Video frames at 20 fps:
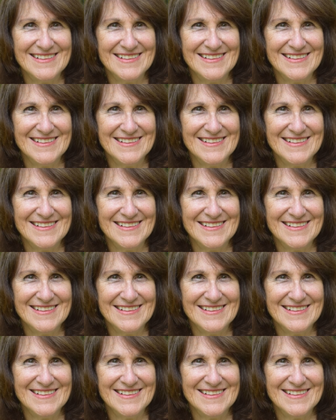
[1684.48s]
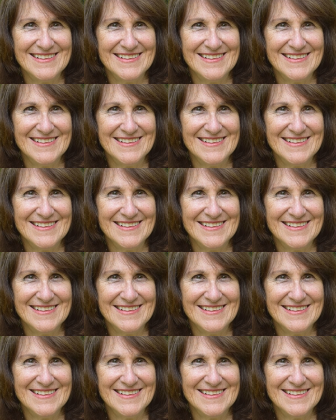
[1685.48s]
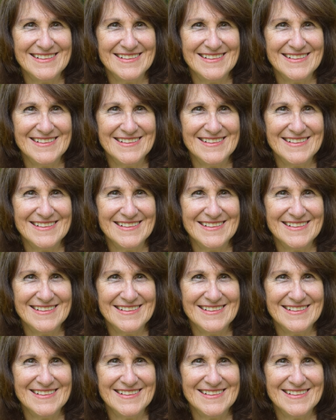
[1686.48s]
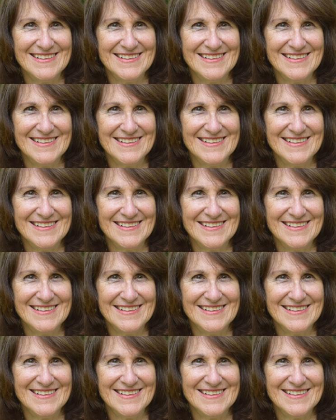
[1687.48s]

This is a still picture; no speech is visible.